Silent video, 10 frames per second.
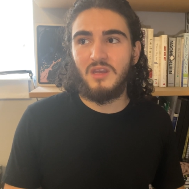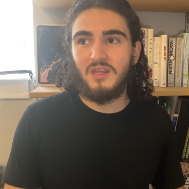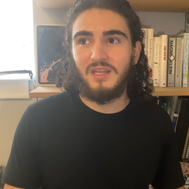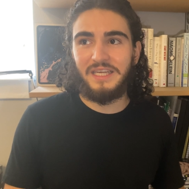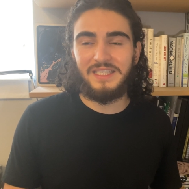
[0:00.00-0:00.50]

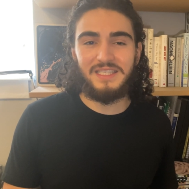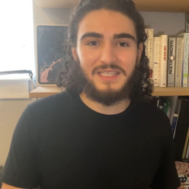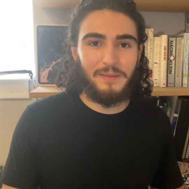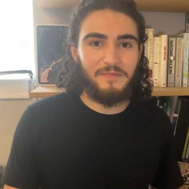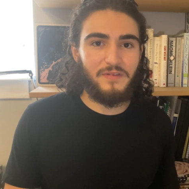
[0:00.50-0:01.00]
like
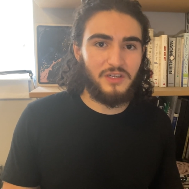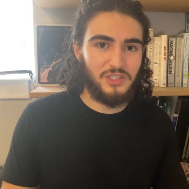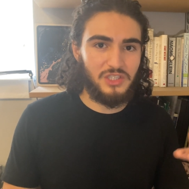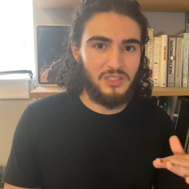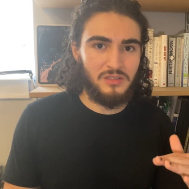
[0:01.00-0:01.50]
step
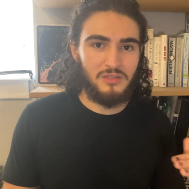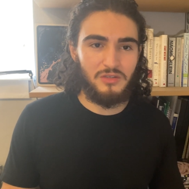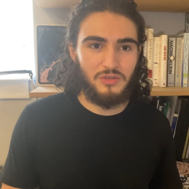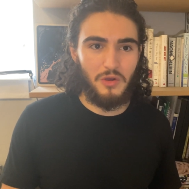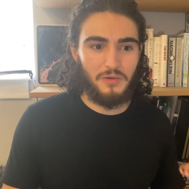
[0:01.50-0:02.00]
functions.
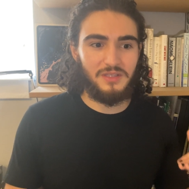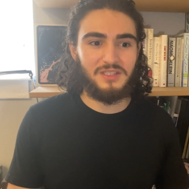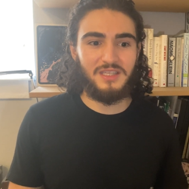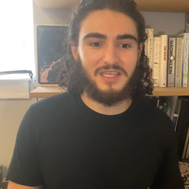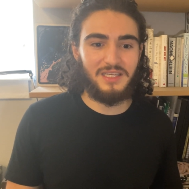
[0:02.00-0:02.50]
So
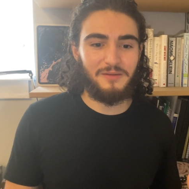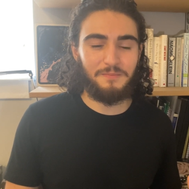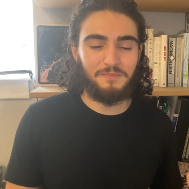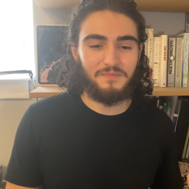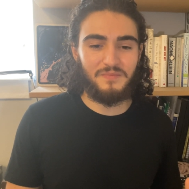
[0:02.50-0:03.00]
it's like,
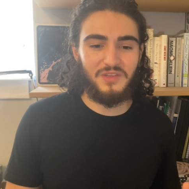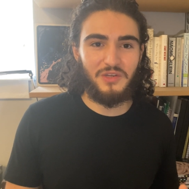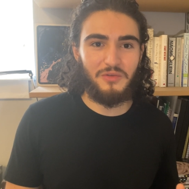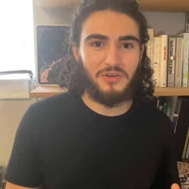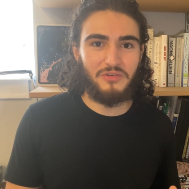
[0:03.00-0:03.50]

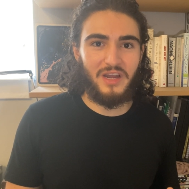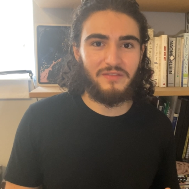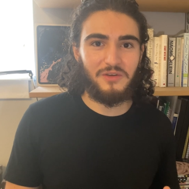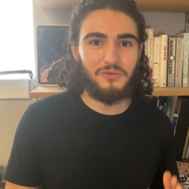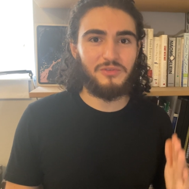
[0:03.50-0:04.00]
the graph
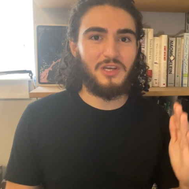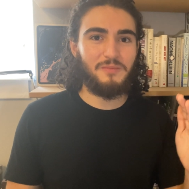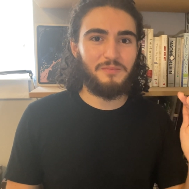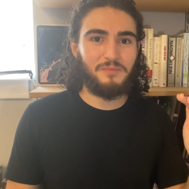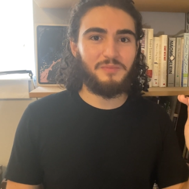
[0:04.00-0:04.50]
goes
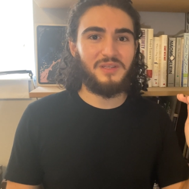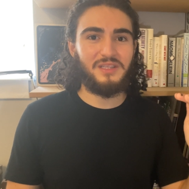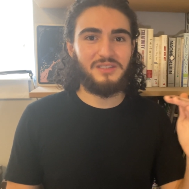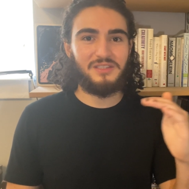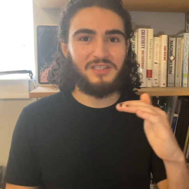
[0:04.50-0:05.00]
up and
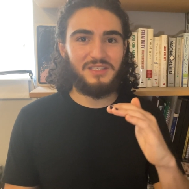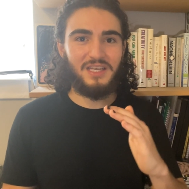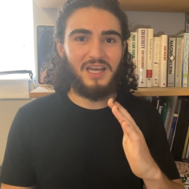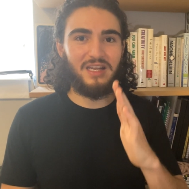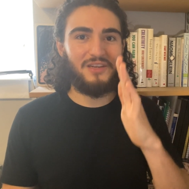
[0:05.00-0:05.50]
then to the
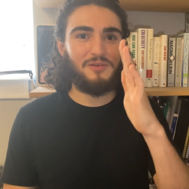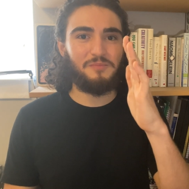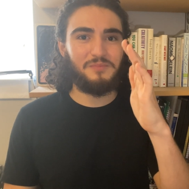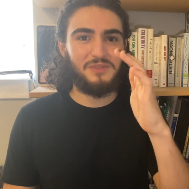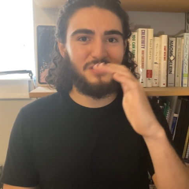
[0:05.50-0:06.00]
side, up
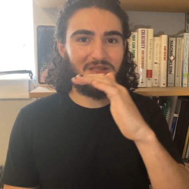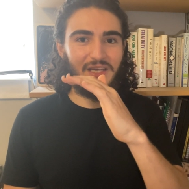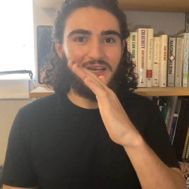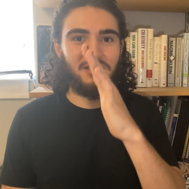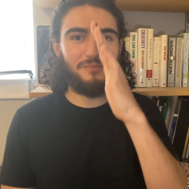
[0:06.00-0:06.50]
to the
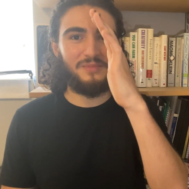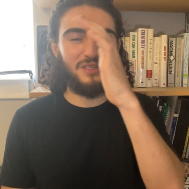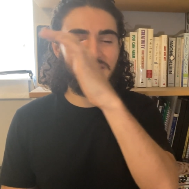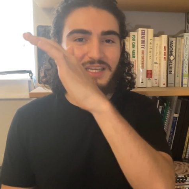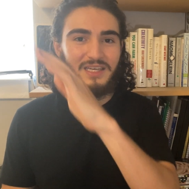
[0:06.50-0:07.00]
side, up to the
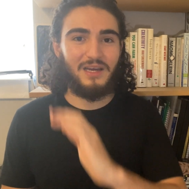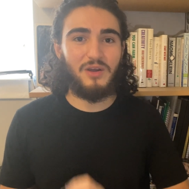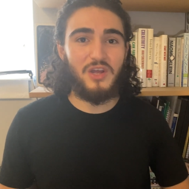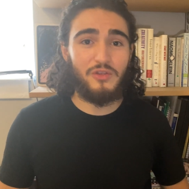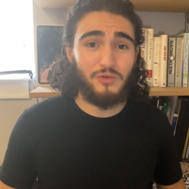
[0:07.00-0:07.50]
side. Now,
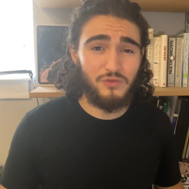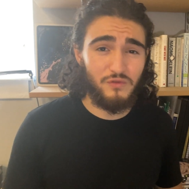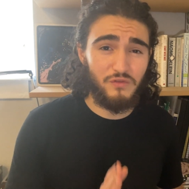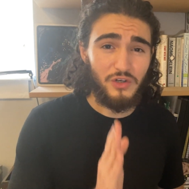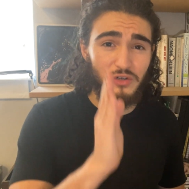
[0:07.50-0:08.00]
those
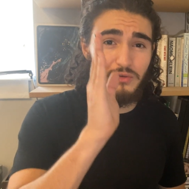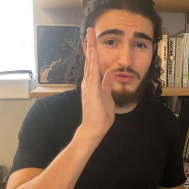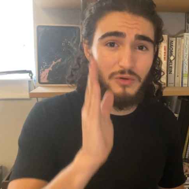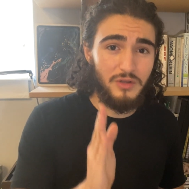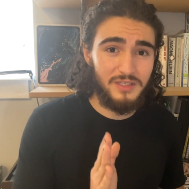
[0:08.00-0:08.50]

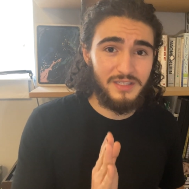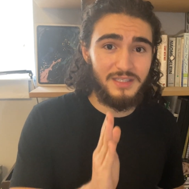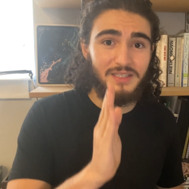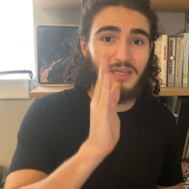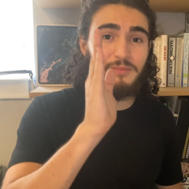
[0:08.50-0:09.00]
vertical
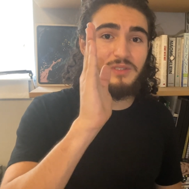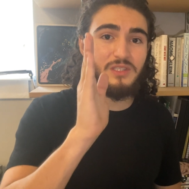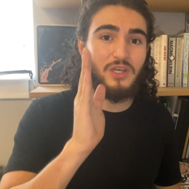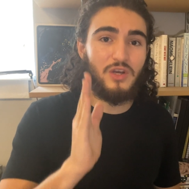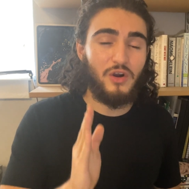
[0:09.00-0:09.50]
steps
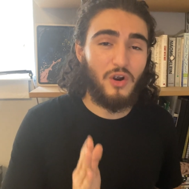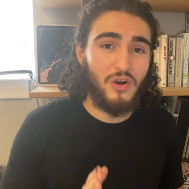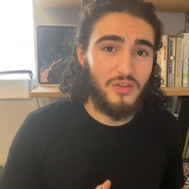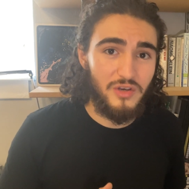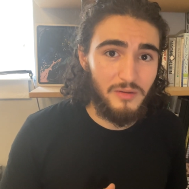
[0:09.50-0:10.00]
are
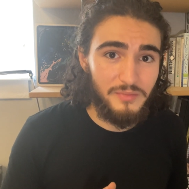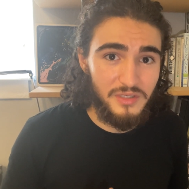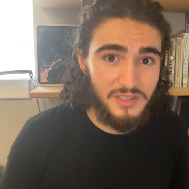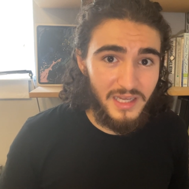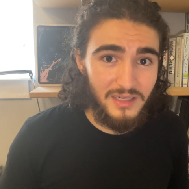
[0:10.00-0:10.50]
the
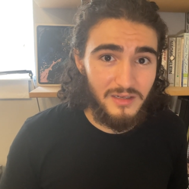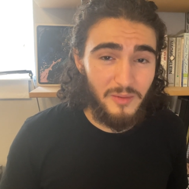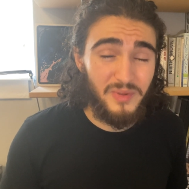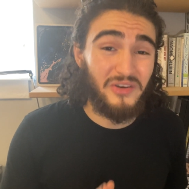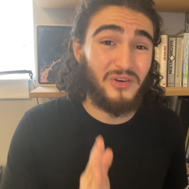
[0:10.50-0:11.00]
numbers that
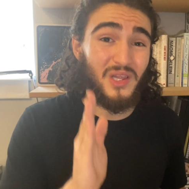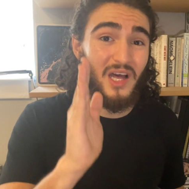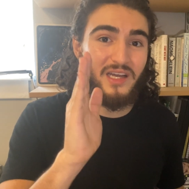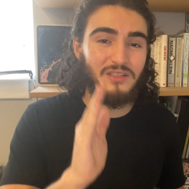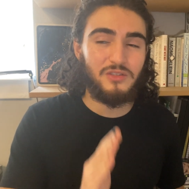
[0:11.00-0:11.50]
appear a
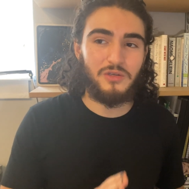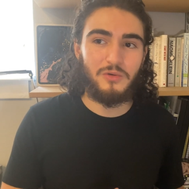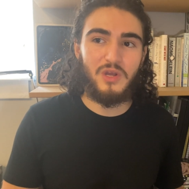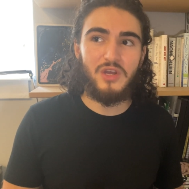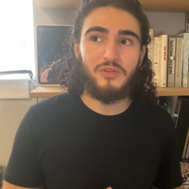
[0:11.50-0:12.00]
lot. So
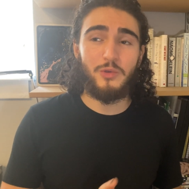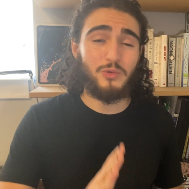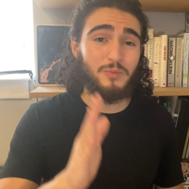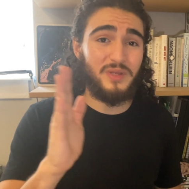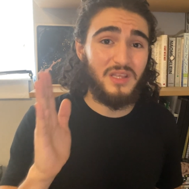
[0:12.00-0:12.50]
those
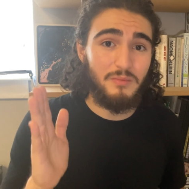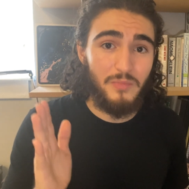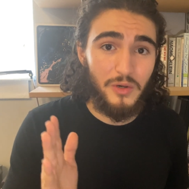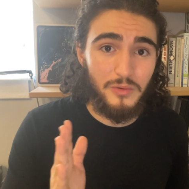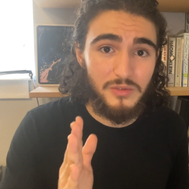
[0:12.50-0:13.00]
would be the
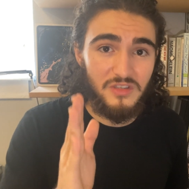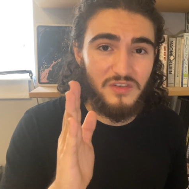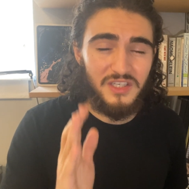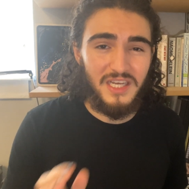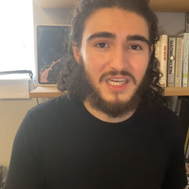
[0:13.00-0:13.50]
modes of
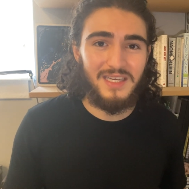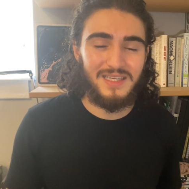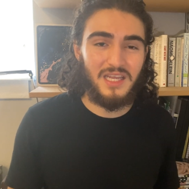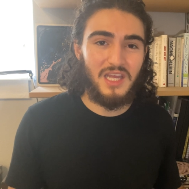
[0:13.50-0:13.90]
your data, and